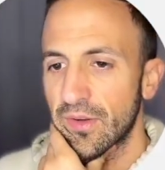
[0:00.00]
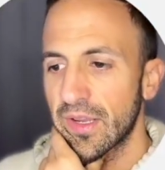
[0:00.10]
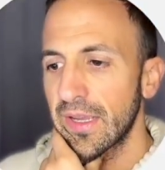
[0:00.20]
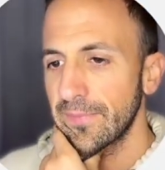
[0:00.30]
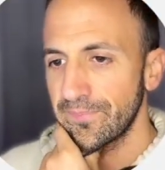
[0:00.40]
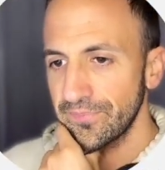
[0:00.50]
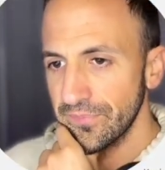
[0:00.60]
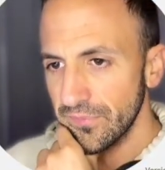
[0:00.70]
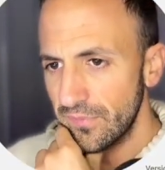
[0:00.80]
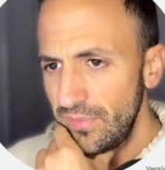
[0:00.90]
Okay,
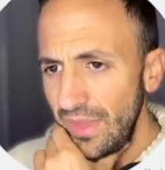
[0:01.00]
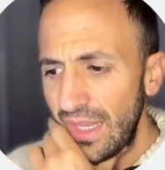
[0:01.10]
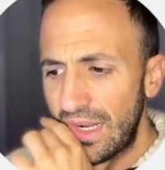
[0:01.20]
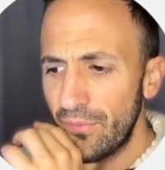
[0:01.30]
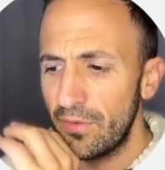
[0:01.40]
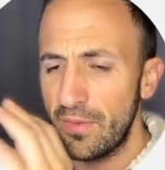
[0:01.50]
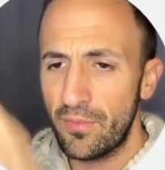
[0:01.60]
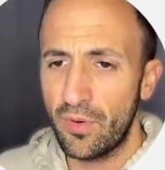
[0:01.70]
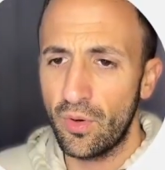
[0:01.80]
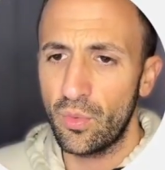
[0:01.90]
and
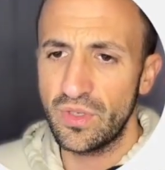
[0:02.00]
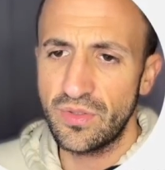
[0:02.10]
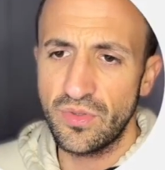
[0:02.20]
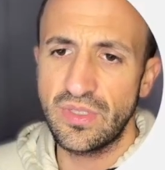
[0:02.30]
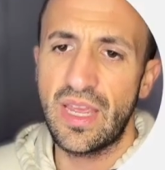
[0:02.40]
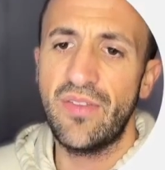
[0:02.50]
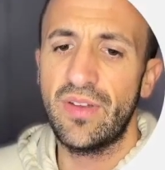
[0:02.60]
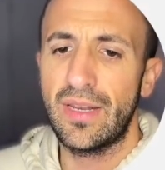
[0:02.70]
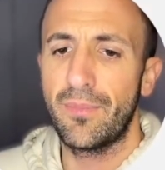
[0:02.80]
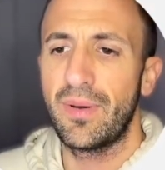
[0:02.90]
remember always to save
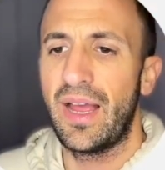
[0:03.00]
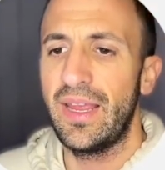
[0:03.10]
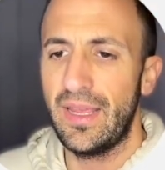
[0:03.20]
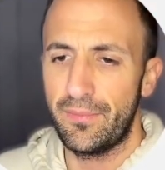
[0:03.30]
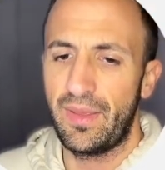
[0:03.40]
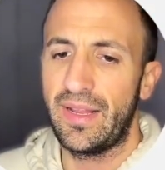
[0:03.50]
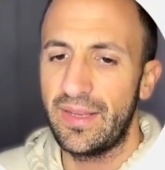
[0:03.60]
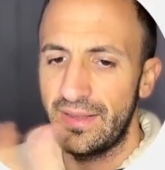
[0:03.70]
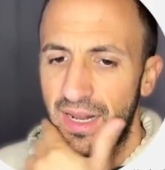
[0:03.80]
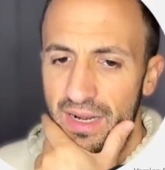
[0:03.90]
and apply and make
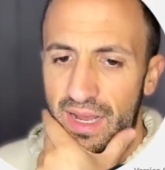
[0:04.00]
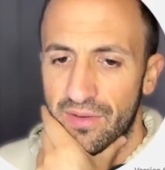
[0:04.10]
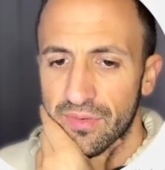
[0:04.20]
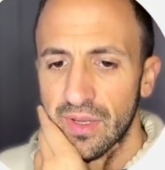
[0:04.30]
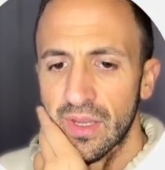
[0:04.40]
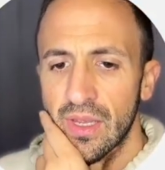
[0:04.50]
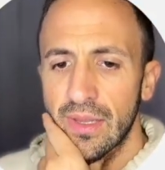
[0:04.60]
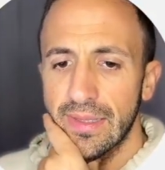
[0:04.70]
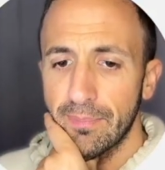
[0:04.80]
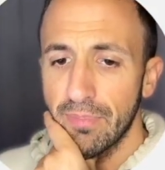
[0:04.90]
it live.
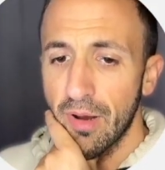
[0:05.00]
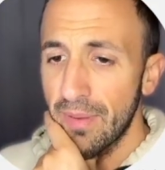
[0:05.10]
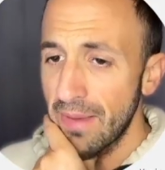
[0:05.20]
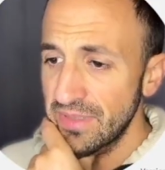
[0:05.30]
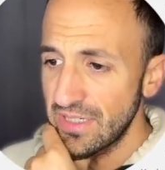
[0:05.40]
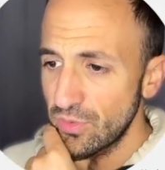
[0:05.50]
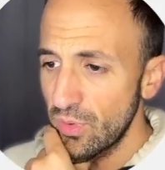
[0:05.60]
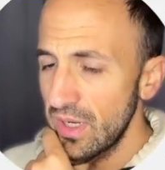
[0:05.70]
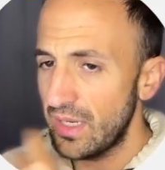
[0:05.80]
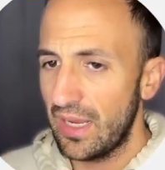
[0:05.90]
The pop-ups as
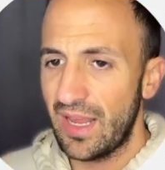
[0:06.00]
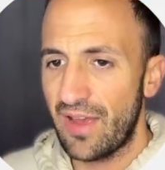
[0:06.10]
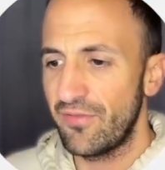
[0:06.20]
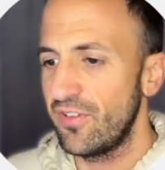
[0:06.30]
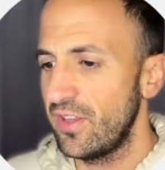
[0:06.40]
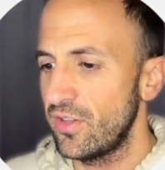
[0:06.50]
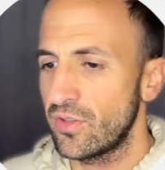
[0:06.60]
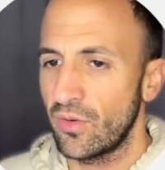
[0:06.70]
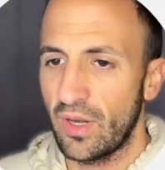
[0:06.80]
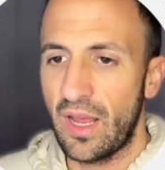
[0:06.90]
well, I have
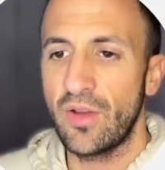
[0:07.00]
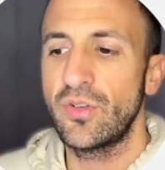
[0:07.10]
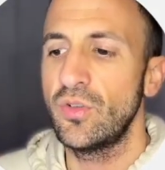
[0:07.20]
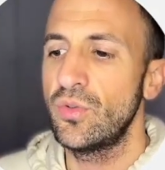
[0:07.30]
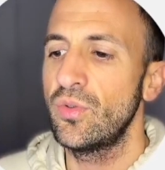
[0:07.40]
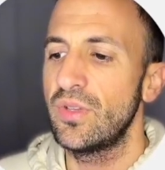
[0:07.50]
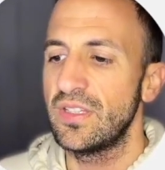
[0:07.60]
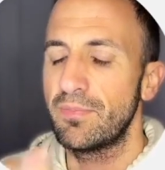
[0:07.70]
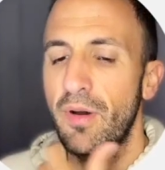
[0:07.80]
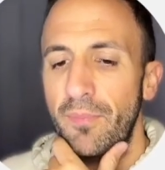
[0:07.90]
videos on how to do
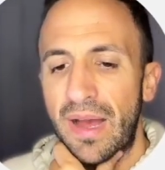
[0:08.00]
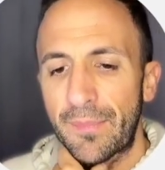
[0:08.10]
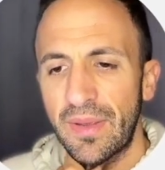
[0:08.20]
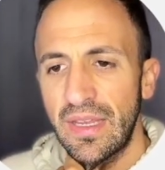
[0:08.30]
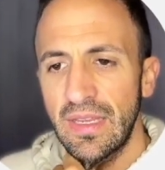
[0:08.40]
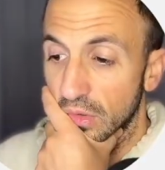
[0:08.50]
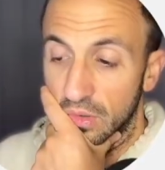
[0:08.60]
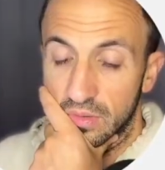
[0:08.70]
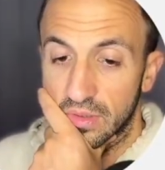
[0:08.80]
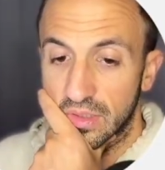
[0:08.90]
pop-up,
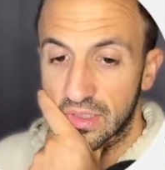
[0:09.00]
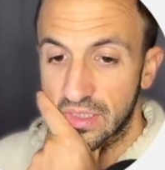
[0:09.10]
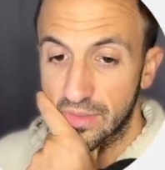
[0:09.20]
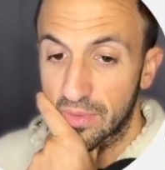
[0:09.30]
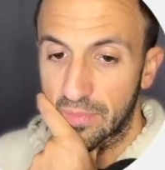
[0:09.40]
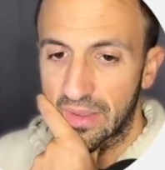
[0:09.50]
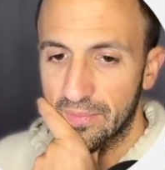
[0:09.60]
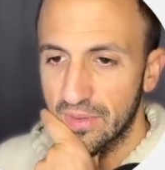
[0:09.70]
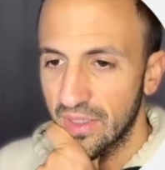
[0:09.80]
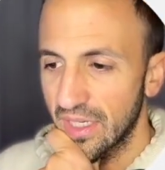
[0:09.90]

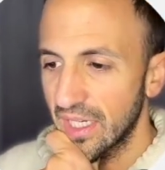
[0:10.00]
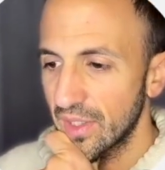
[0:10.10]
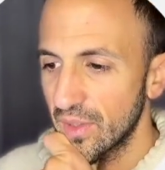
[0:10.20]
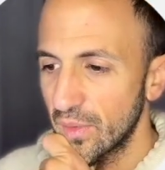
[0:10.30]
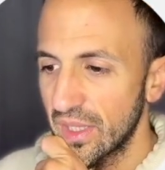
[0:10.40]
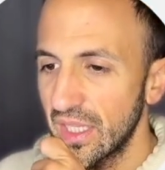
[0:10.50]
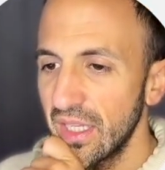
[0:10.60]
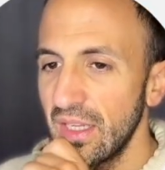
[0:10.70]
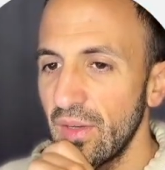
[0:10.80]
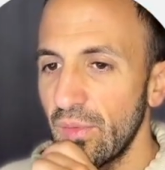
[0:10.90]
okay, with
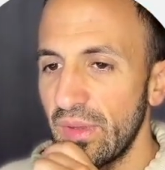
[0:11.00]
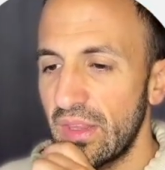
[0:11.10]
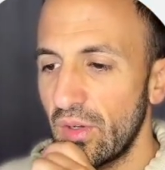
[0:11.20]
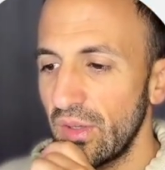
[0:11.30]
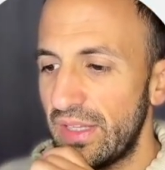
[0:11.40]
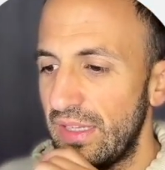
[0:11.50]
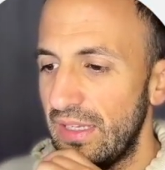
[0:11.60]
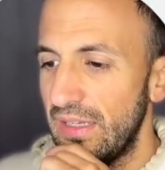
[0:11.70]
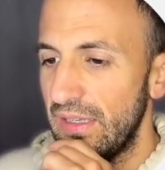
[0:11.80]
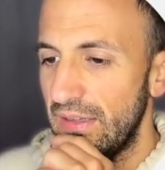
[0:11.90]
all the
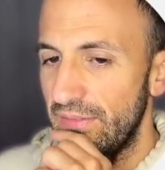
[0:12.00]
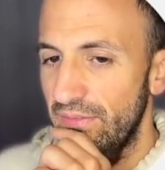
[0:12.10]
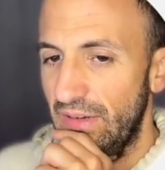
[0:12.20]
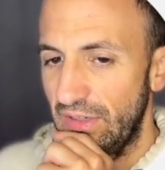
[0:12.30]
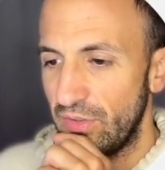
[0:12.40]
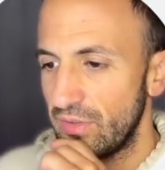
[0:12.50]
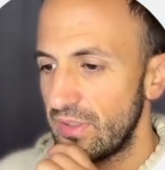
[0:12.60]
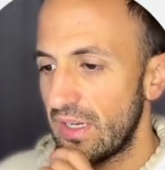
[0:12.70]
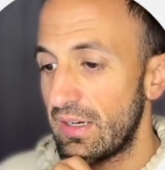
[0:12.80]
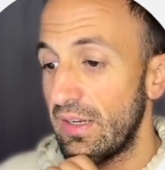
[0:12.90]
functions.
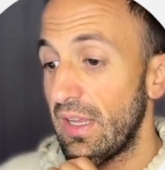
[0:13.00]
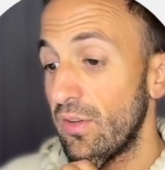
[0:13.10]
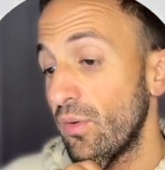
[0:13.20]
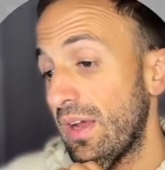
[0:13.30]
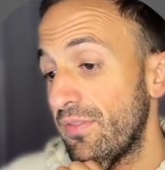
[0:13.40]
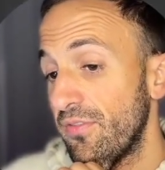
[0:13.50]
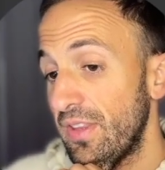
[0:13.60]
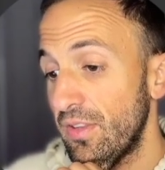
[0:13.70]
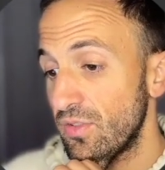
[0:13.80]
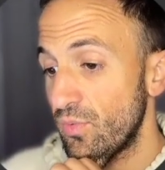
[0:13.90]
I do have a
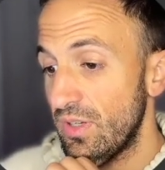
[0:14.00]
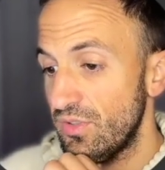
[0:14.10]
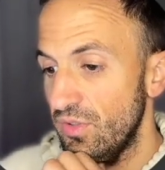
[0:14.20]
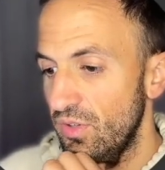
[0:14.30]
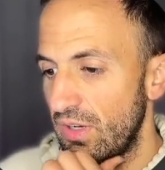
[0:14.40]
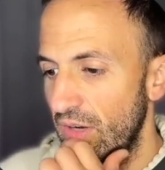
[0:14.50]
video as well, so you